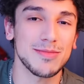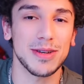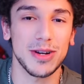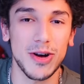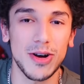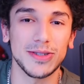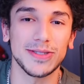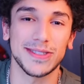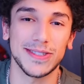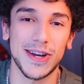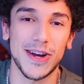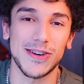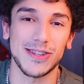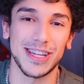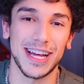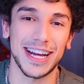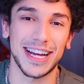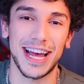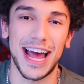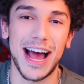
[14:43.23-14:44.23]
but also,
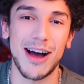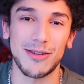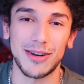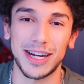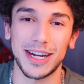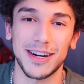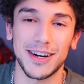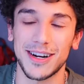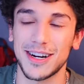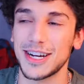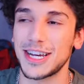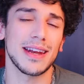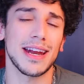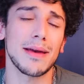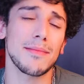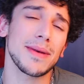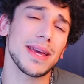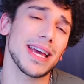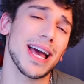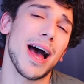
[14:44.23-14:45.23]
like, out here. Then
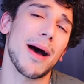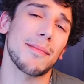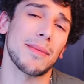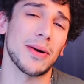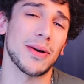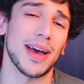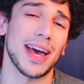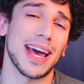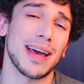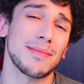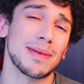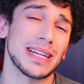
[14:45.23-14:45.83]
hit me up, okay?